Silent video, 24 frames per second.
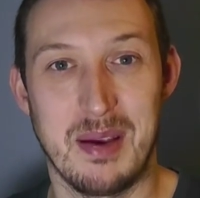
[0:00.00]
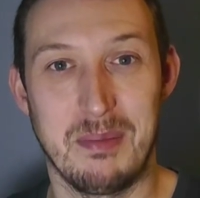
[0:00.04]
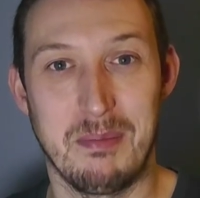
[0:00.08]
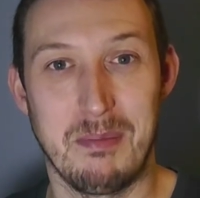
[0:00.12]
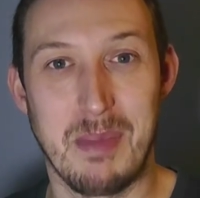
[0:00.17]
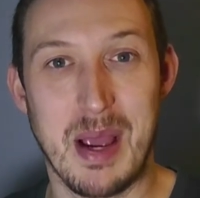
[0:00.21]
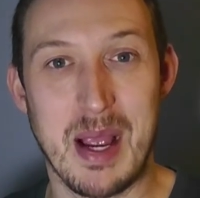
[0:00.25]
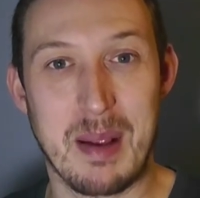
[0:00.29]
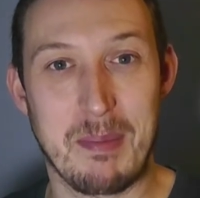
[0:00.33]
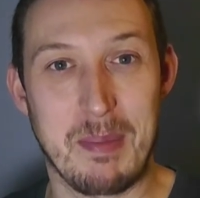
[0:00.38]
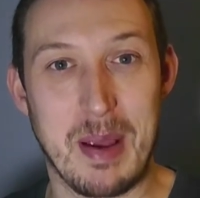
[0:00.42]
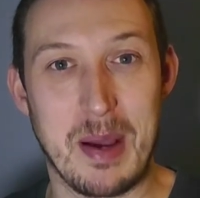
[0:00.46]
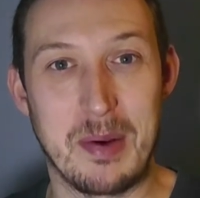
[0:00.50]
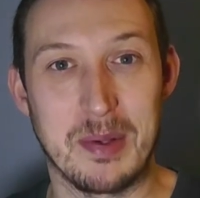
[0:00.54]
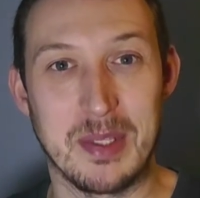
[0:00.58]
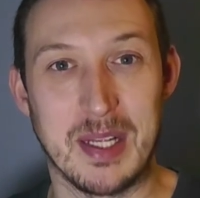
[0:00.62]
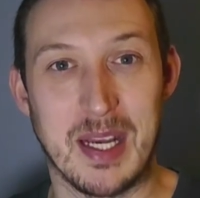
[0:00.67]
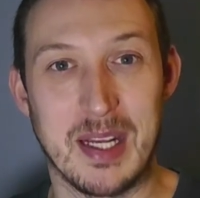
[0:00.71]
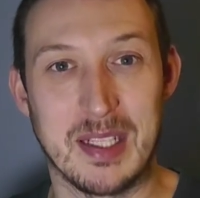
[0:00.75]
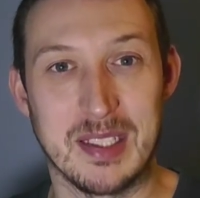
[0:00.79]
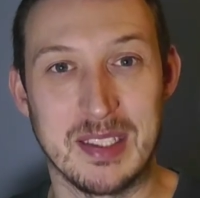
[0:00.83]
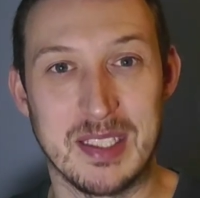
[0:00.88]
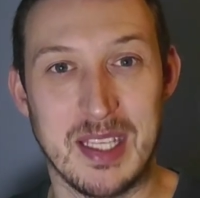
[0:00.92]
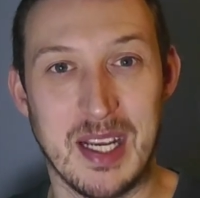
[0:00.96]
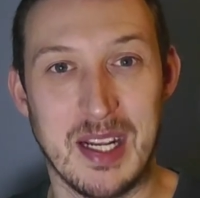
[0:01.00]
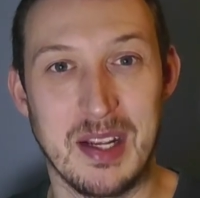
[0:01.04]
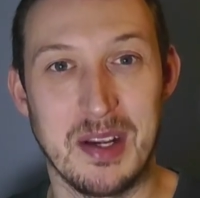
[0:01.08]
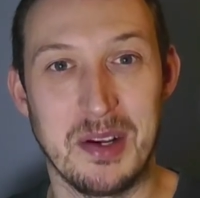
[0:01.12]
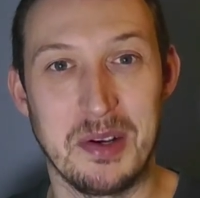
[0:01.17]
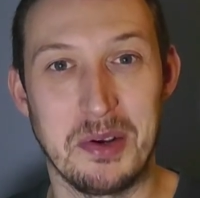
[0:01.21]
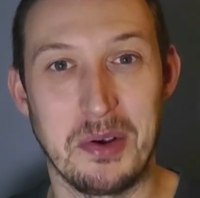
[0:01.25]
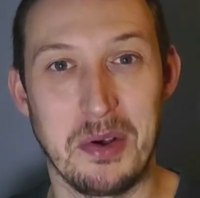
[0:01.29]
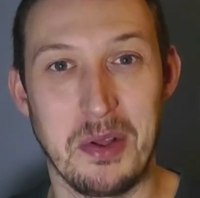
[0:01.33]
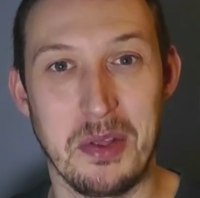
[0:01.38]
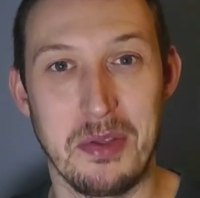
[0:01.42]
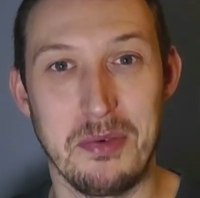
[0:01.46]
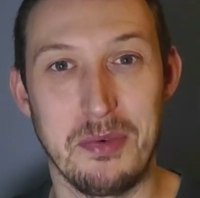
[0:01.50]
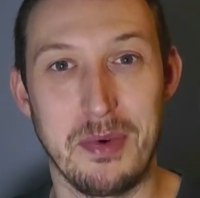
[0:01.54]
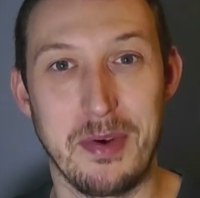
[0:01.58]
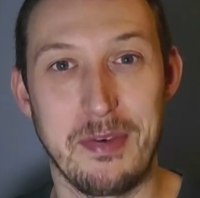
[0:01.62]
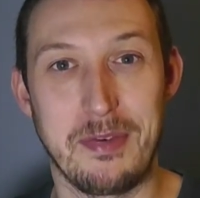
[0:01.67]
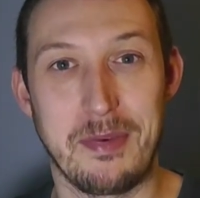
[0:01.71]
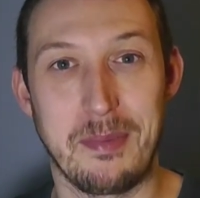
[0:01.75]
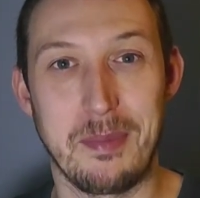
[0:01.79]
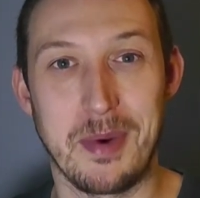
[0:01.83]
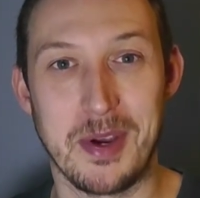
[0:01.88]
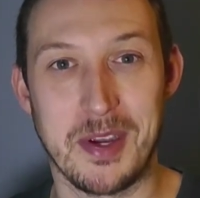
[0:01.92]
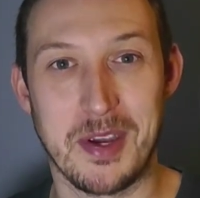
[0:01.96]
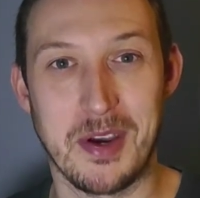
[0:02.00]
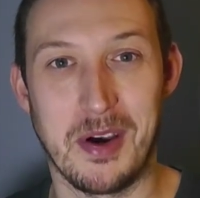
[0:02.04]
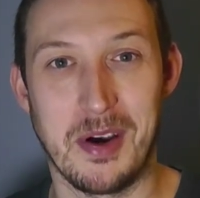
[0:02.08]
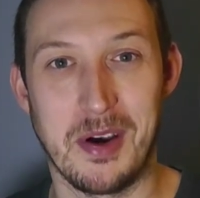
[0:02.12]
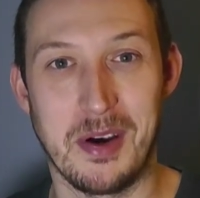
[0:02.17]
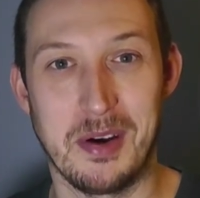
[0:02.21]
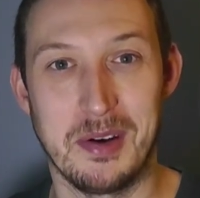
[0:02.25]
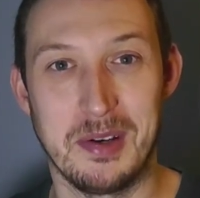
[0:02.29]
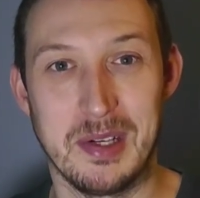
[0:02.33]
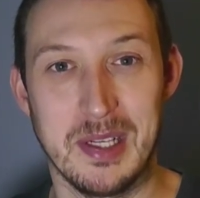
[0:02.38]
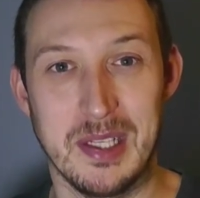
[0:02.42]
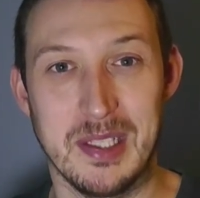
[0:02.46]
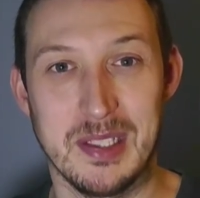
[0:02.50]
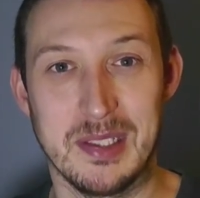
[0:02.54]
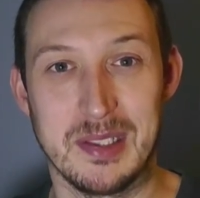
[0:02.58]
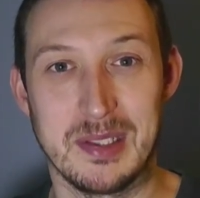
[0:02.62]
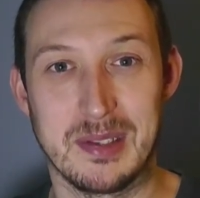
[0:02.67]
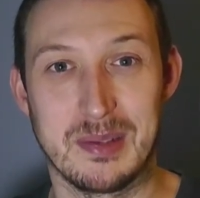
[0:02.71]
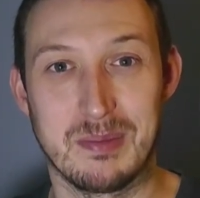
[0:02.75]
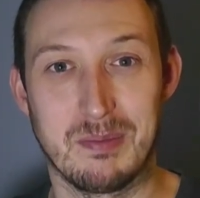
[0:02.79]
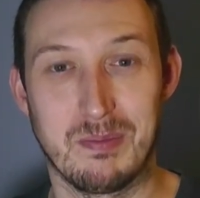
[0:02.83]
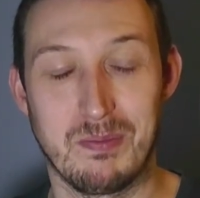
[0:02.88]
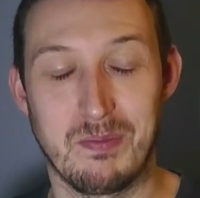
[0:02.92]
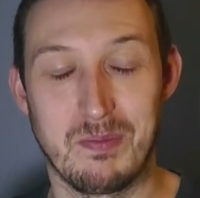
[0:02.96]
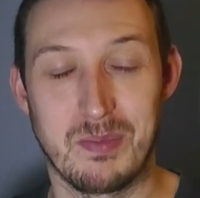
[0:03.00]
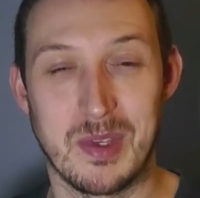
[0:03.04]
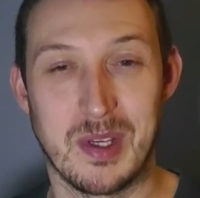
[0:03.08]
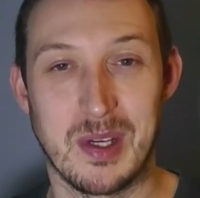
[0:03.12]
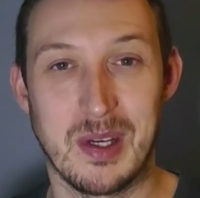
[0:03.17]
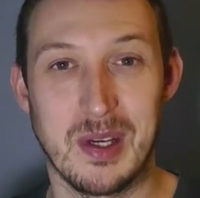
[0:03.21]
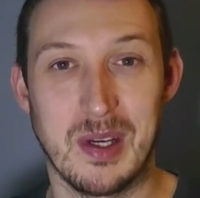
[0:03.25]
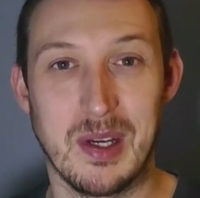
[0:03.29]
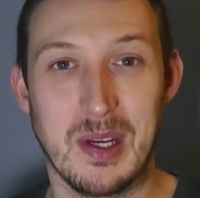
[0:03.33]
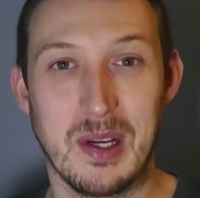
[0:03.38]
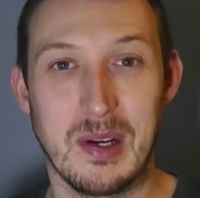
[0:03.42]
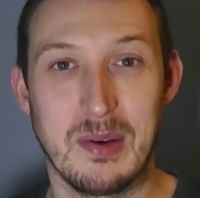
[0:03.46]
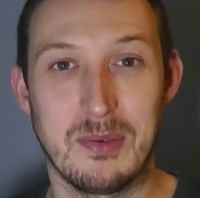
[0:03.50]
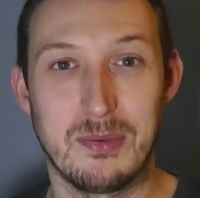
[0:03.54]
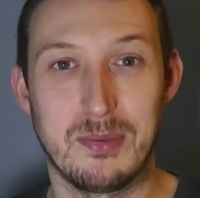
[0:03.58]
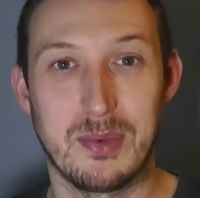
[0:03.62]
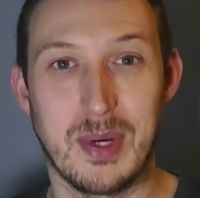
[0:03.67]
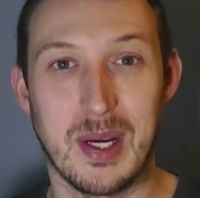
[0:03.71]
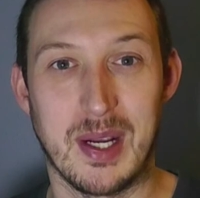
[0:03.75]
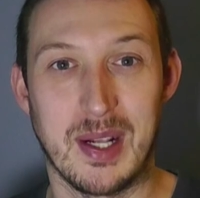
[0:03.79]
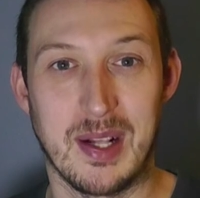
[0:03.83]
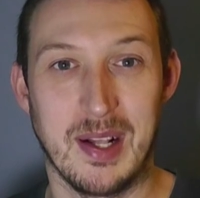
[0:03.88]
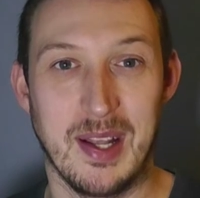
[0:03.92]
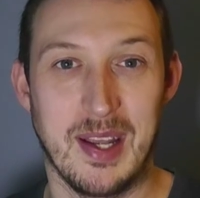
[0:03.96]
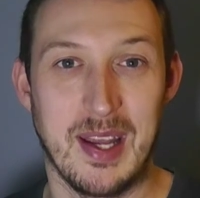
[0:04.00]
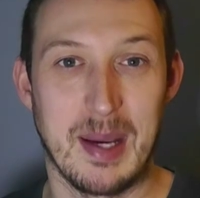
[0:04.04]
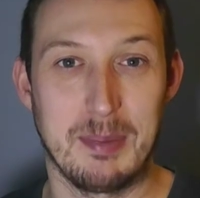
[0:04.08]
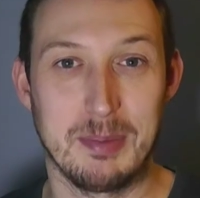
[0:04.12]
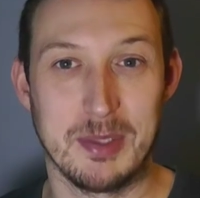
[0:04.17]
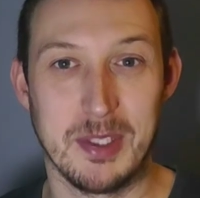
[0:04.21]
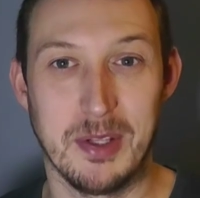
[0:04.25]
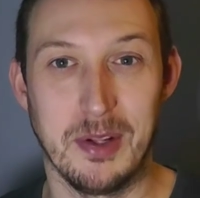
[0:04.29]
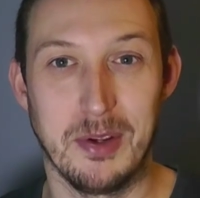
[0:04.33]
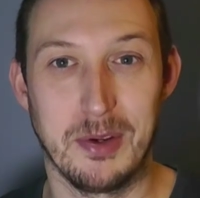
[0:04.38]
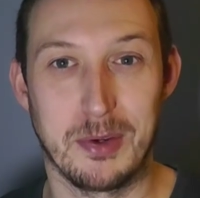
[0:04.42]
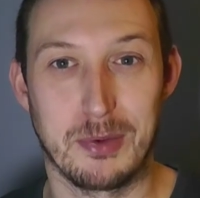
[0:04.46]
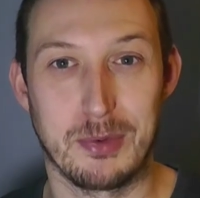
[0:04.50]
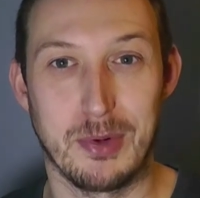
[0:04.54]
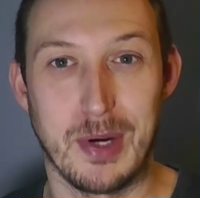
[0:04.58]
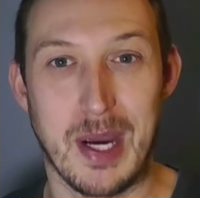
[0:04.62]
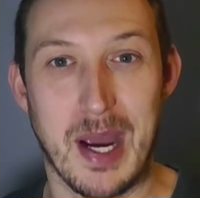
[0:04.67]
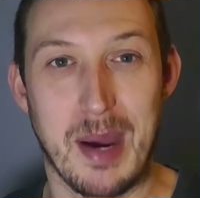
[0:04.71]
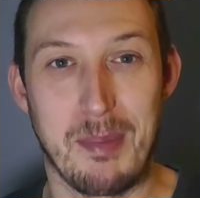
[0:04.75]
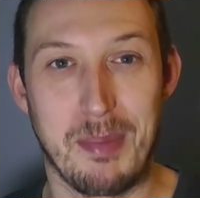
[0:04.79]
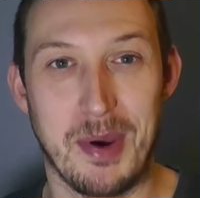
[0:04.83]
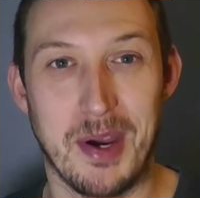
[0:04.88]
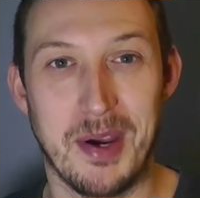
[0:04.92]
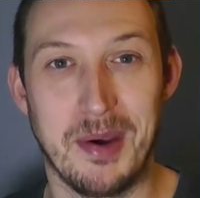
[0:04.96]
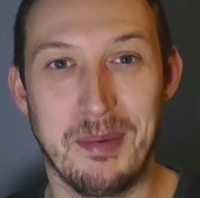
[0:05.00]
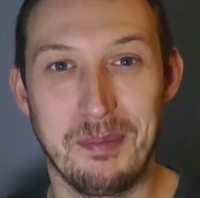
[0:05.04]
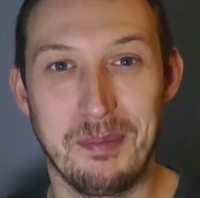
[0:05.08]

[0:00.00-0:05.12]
mag mount antenna on the roof of my car is, frankly, absolute crap.